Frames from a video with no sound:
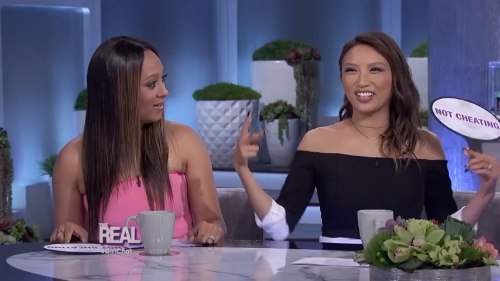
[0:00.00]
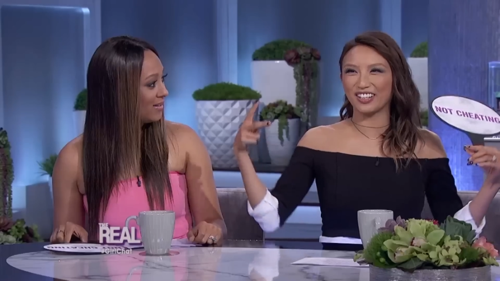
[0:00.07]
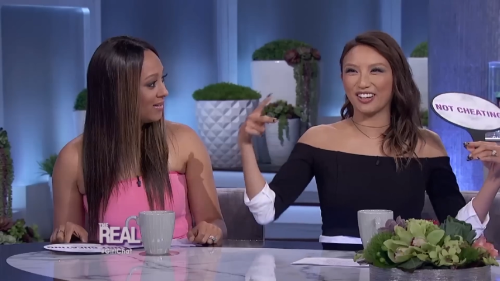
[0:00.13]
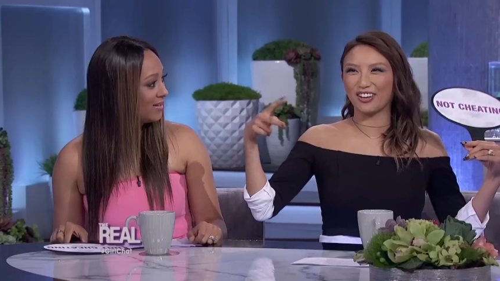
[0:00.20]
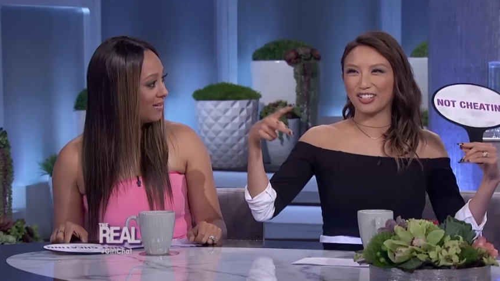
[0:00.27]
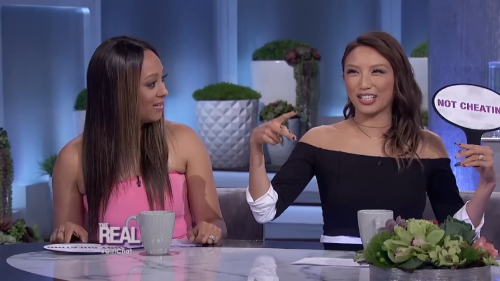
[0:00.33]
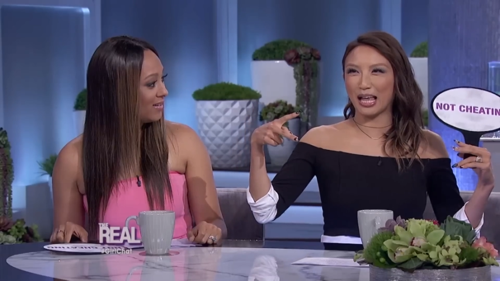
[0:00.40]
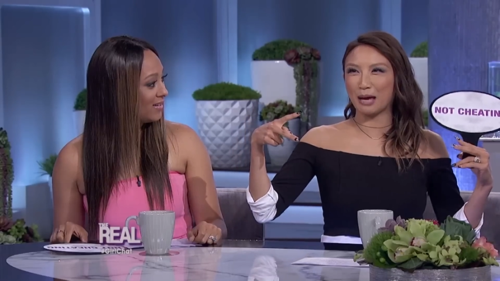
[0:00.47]
Speaker 1: on
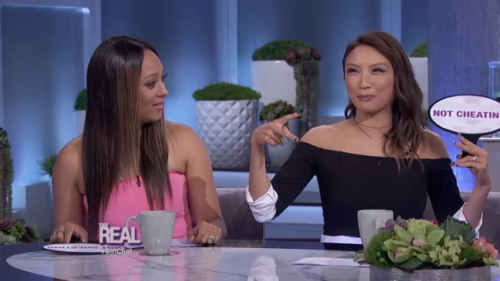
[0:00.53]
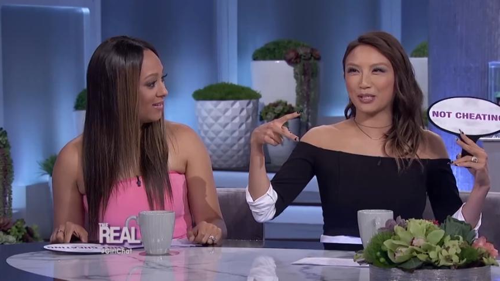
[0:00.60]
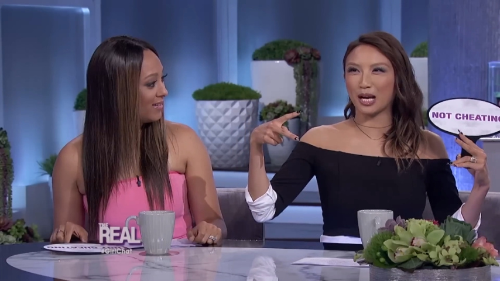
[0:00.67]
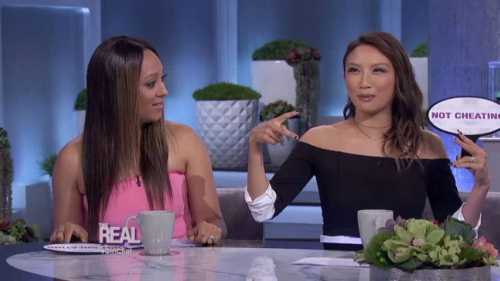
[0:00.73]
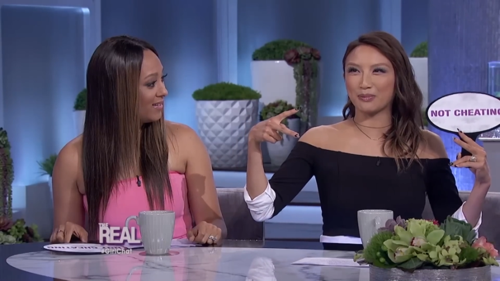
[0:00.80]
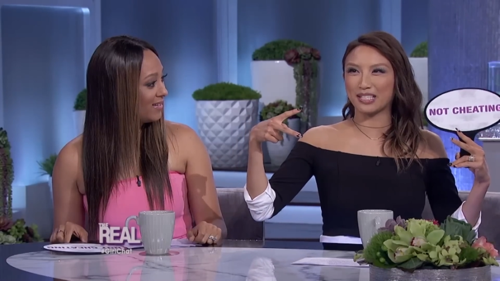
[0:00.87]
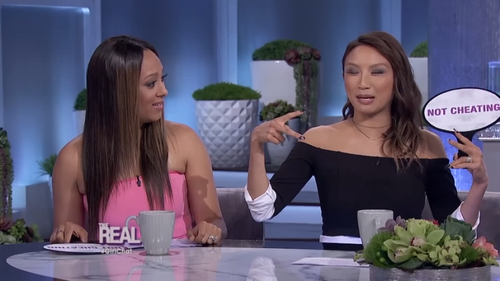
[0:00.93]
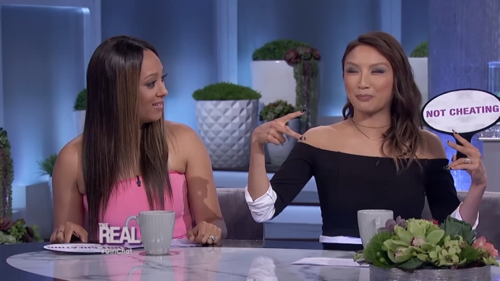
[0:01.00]
our
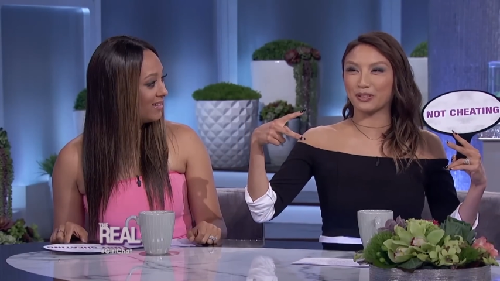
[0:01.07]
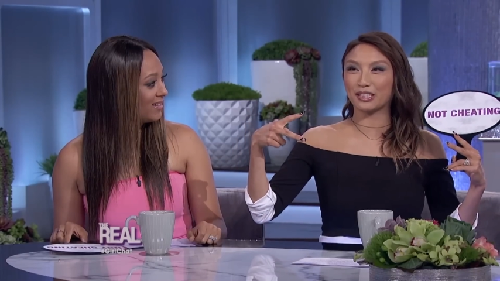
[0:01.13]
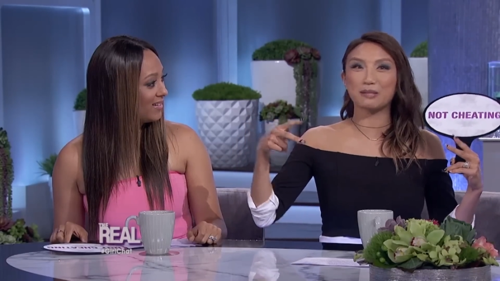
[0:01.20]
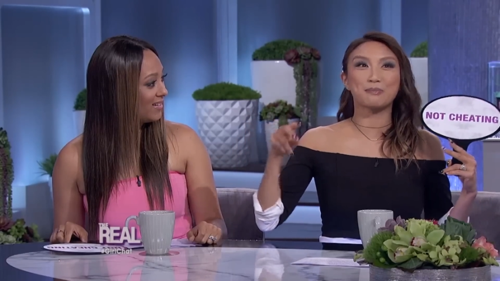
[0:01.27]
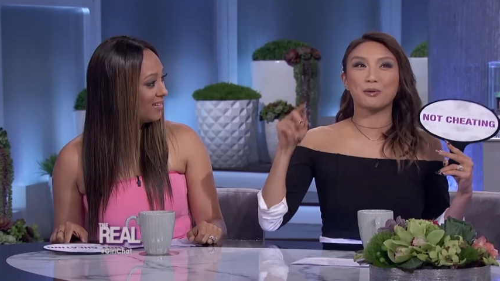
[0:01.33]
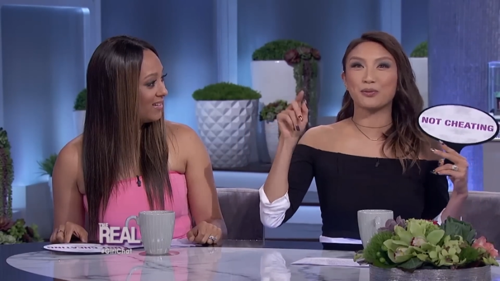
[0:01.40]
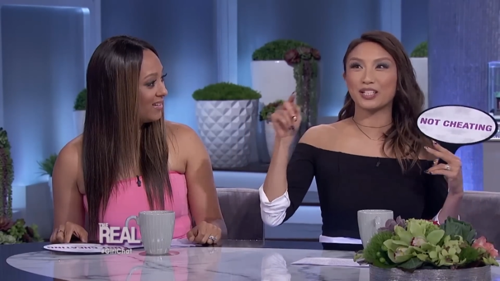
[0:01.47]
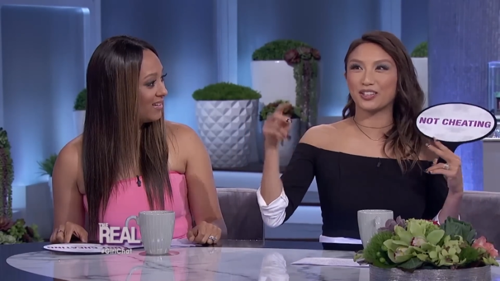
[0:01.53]
laptops separately,
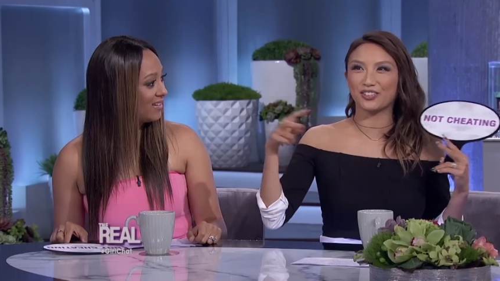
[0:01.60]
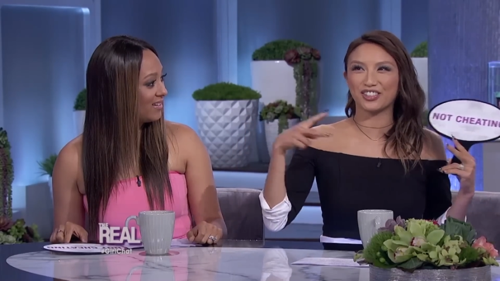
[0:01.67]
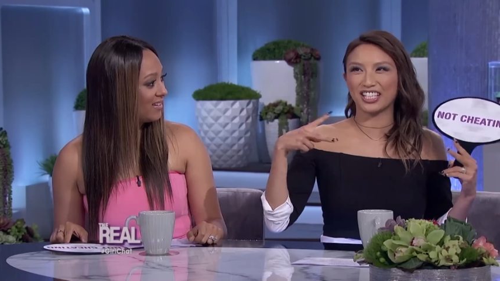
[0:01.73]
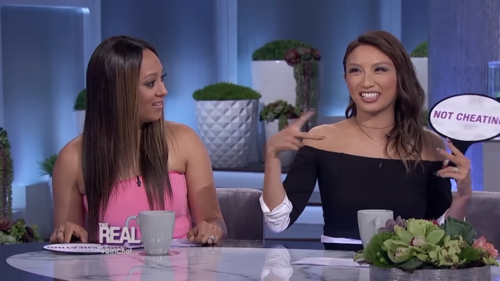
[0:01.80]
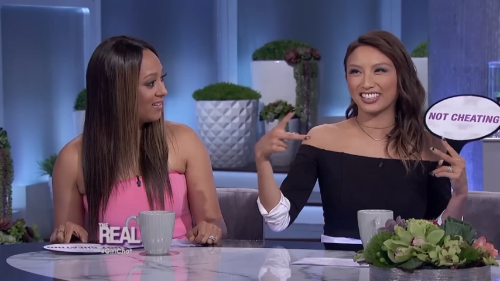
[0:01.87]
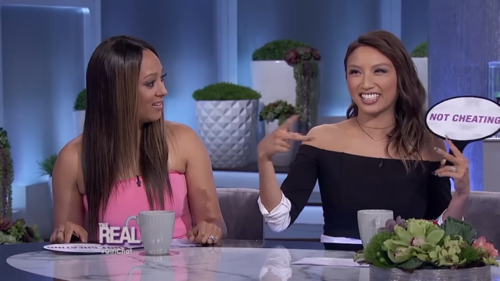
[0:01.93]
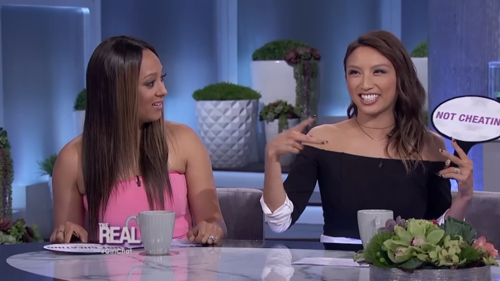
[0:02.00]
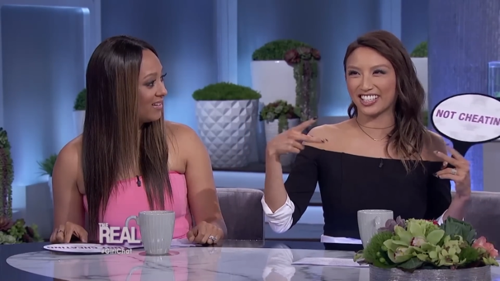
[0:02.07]
but we don't
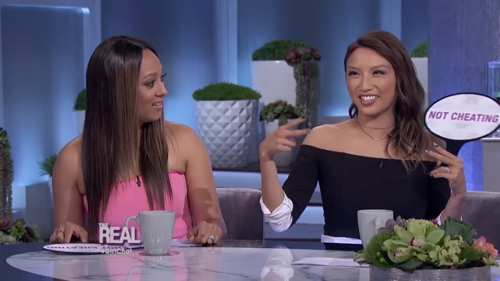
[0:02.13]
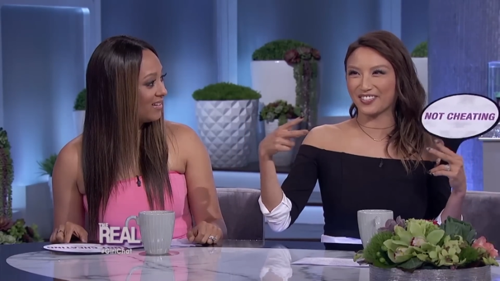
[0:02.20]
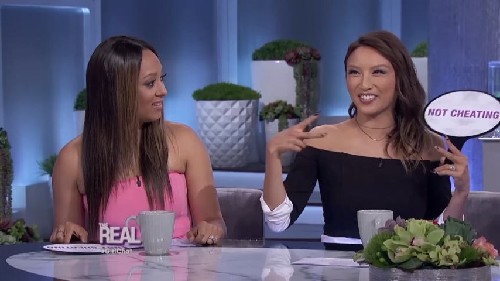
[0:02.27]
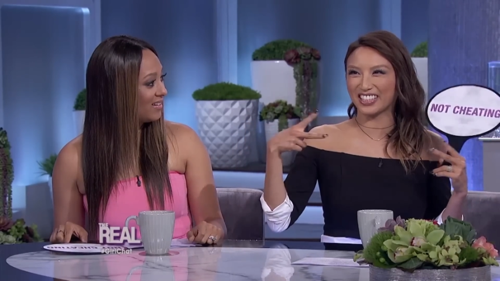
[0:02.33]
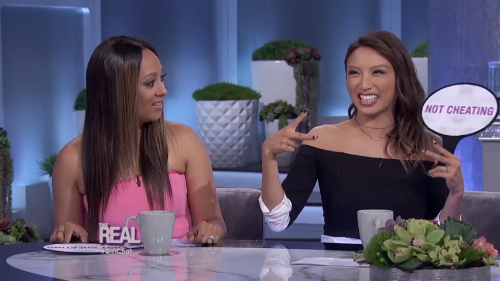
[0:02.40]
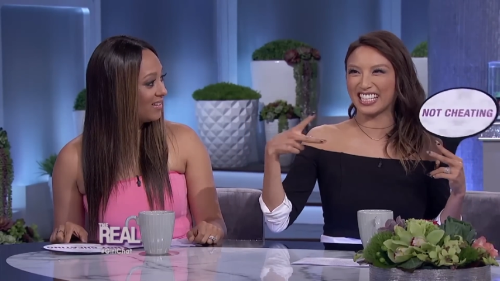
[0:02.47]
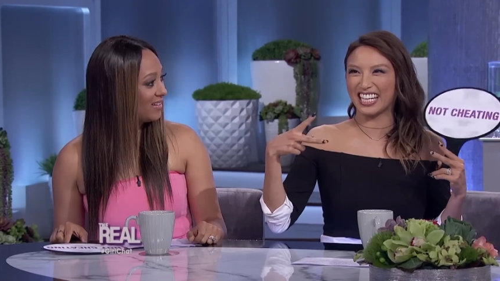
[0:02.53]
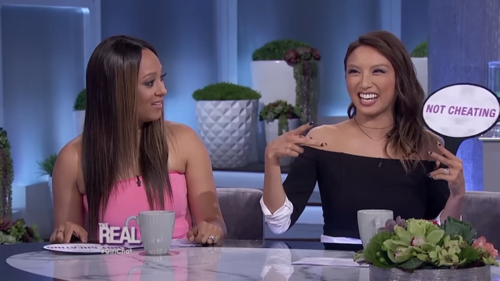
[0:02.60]
tell each other
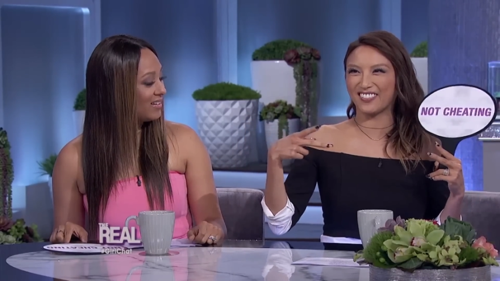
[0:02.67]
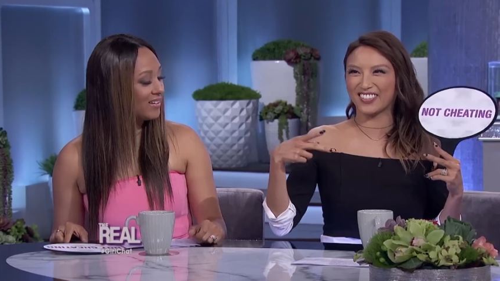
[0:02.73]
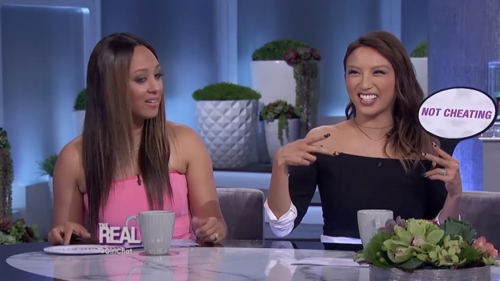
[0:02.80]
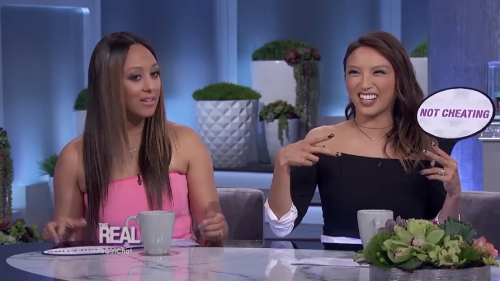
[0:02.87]
what the names oh,